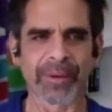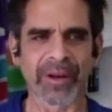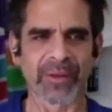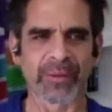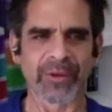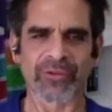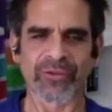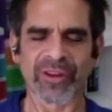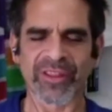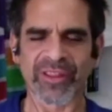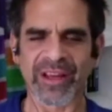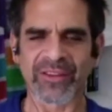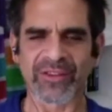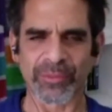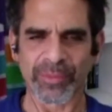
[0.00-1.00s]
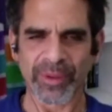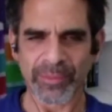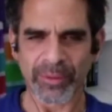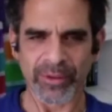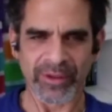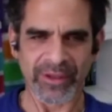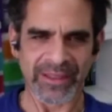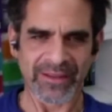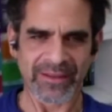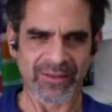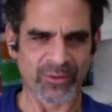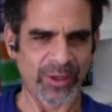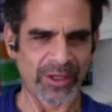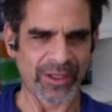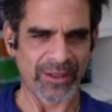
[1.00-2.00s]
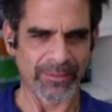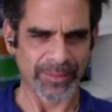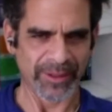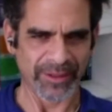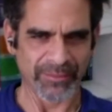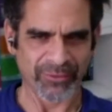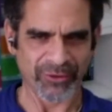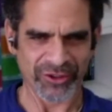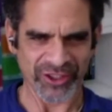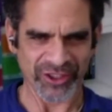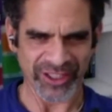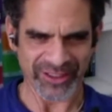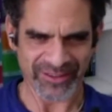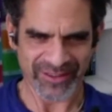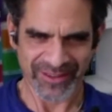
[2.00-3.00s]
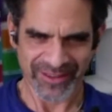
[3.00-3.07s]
with 3,000 people, that's quite a big project.